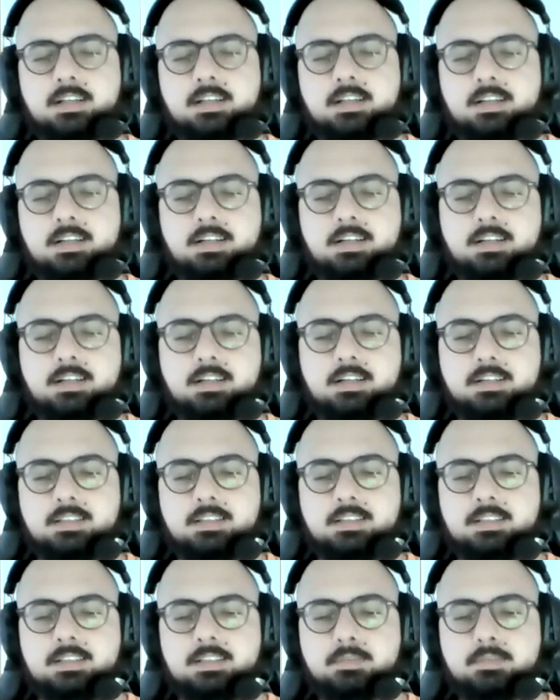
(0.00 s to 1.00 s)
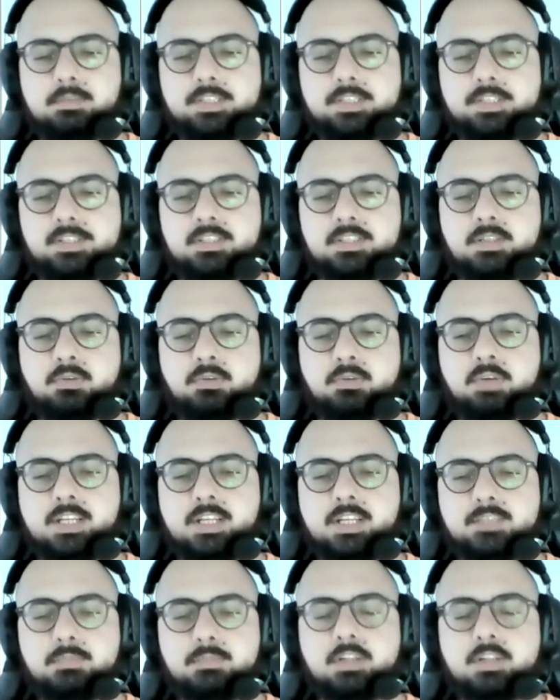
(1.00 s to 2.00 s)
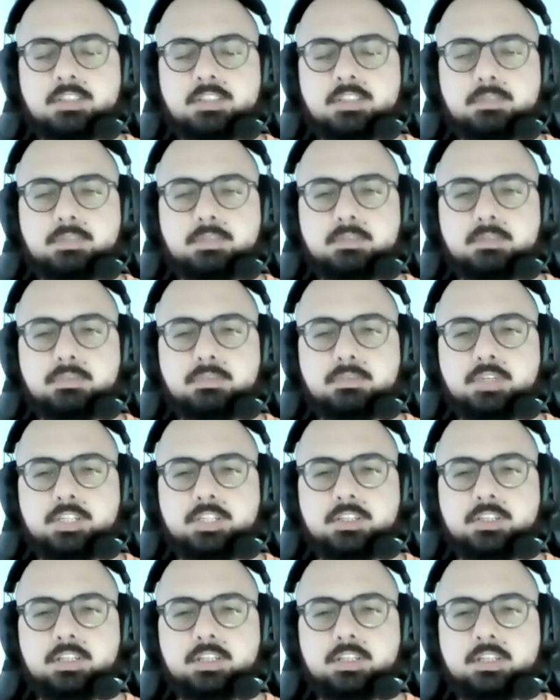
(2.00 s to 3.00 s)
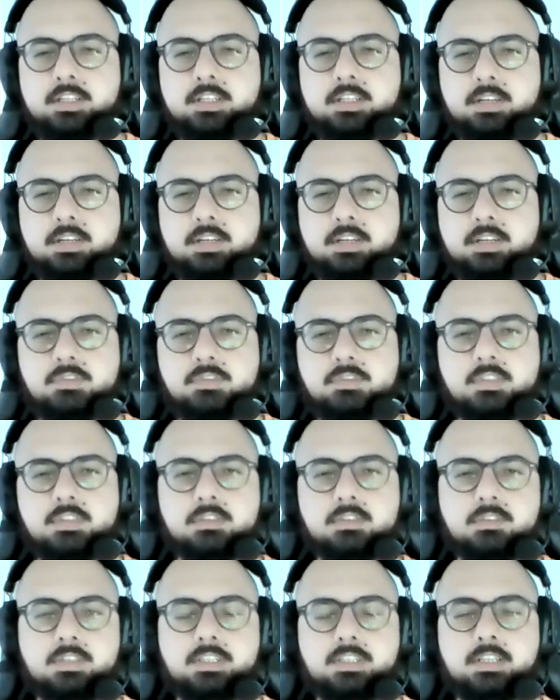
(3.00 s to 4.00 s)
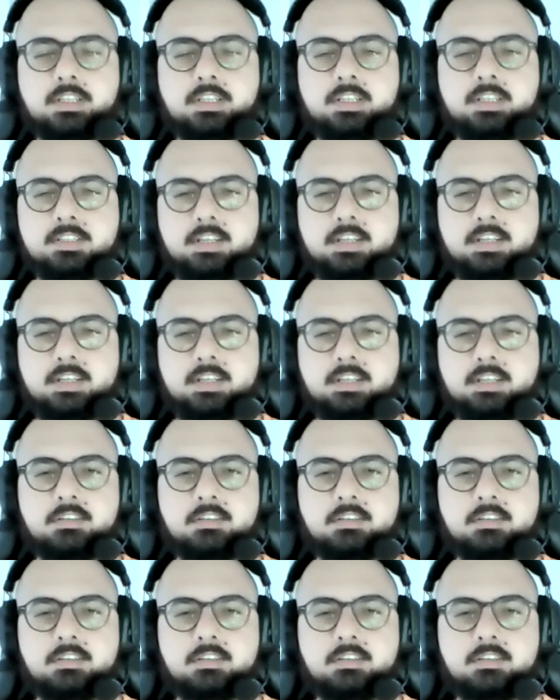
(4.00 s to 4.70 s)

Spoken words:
a person who has multiple BrightID accounts in his hand?